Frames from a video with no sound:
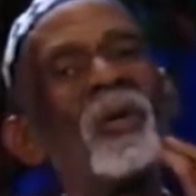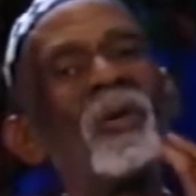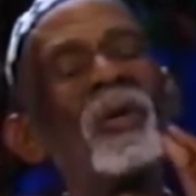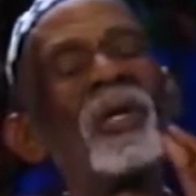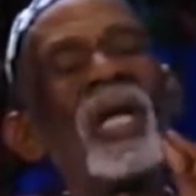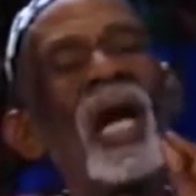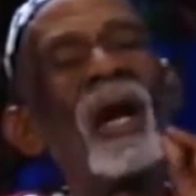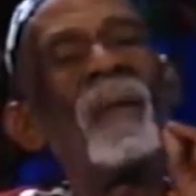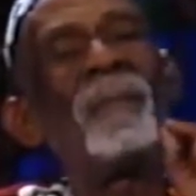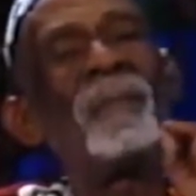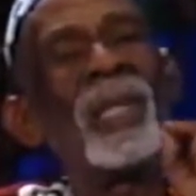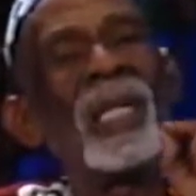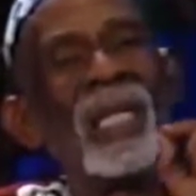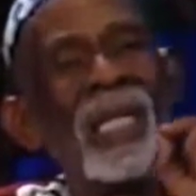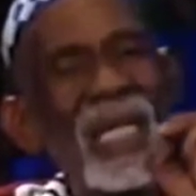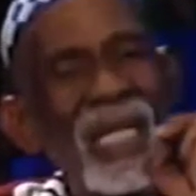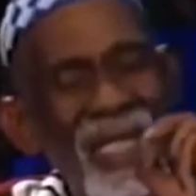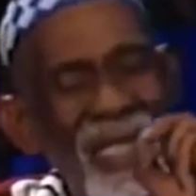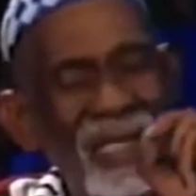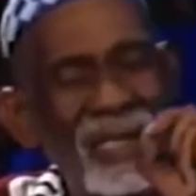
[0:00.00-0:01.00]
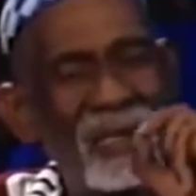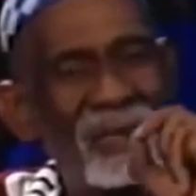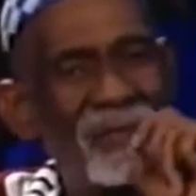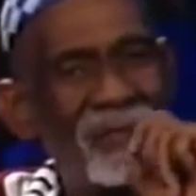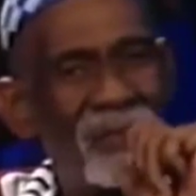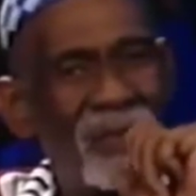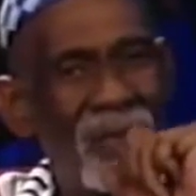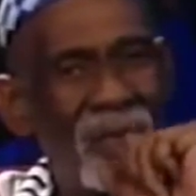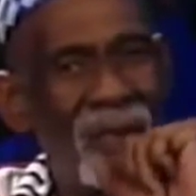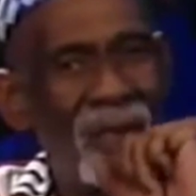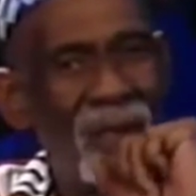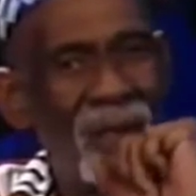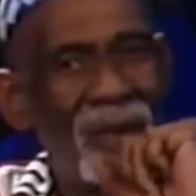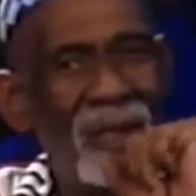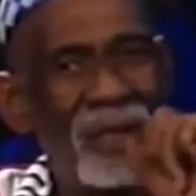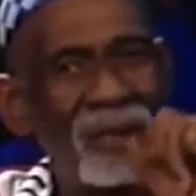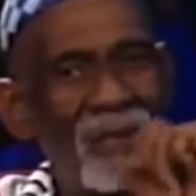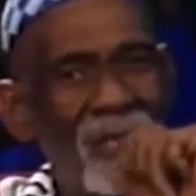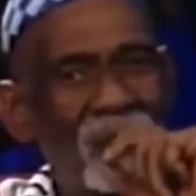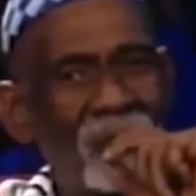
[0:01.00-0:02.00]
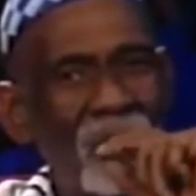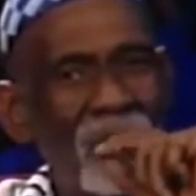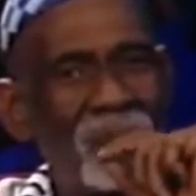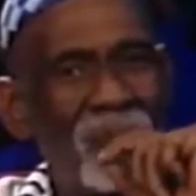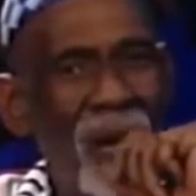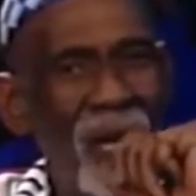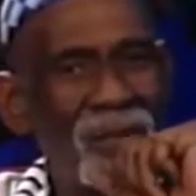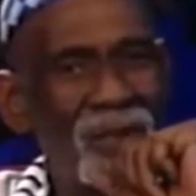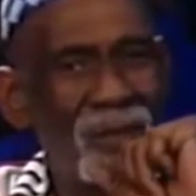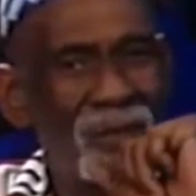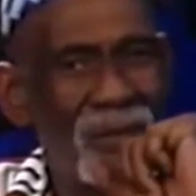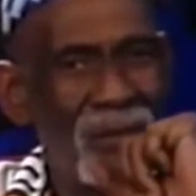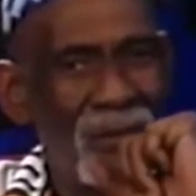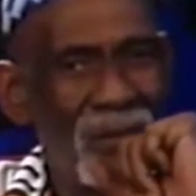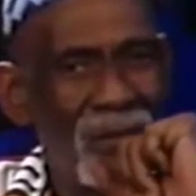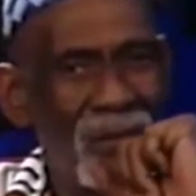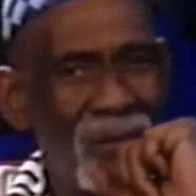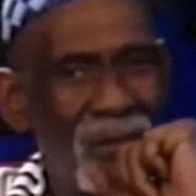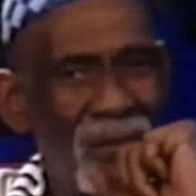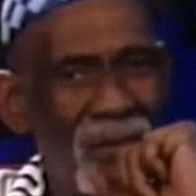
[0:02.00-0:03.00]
could have believed that this was possible?